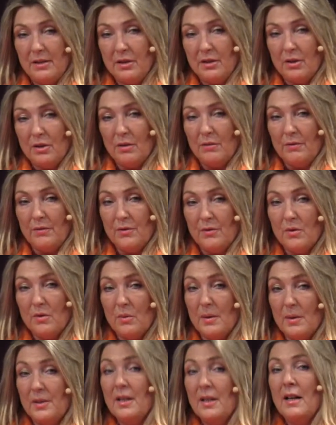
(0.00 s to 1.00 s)
gone
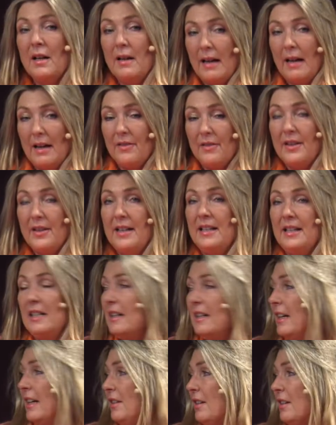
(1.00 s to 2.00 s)
forward, and then
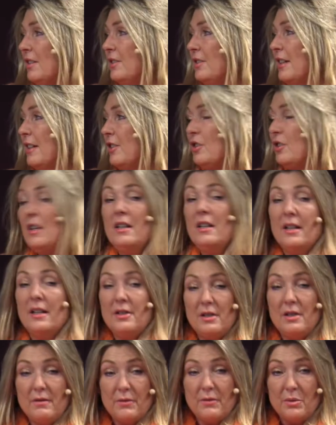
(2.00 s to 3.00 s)
he'd gained the concession in
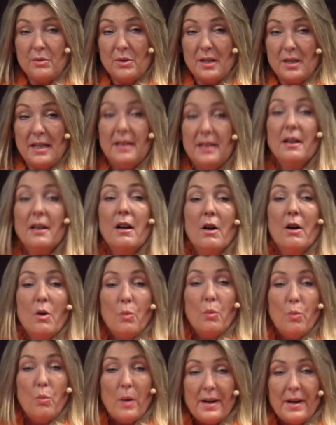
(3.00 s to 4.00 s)
1914,
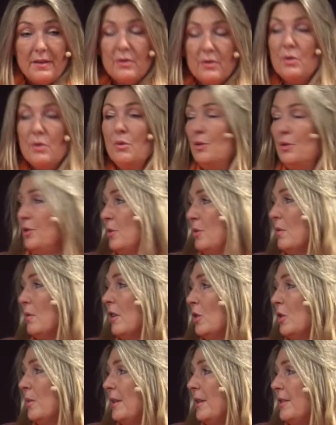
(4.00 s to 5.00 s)
when, of course, the
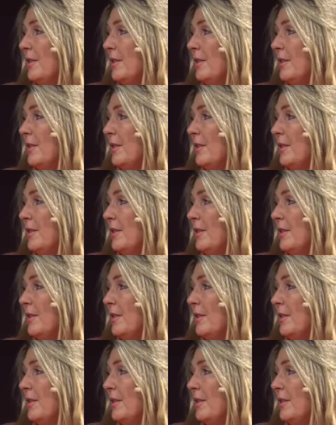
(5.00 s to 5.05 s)
world went